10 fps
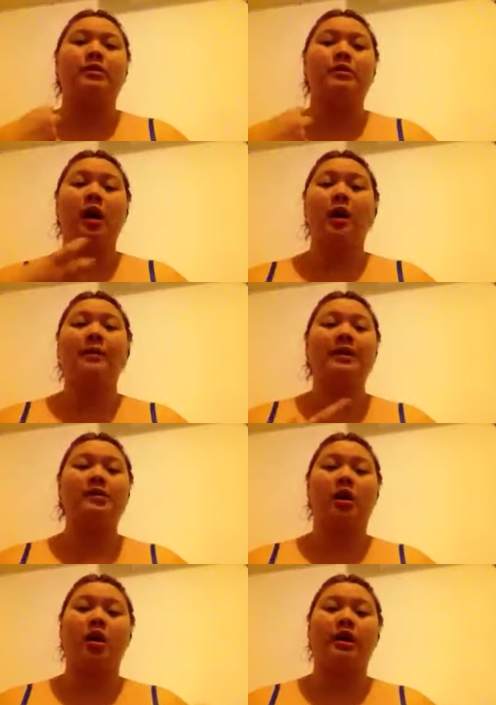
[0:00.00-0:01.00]
Tom gets
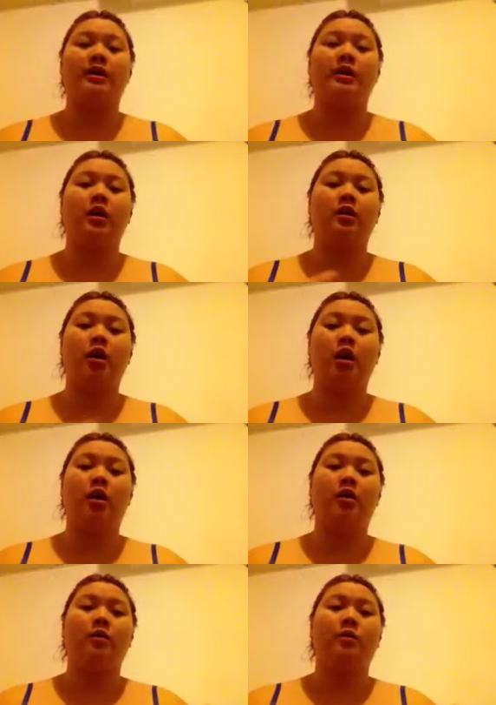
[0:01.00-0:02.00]
on
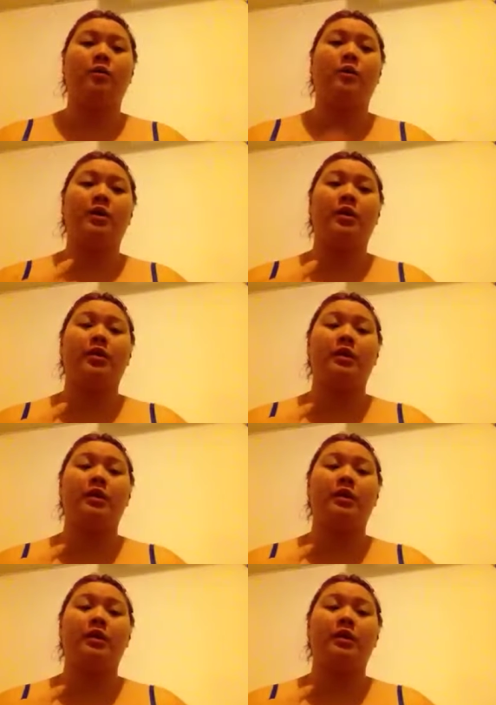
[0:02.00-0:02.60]
along with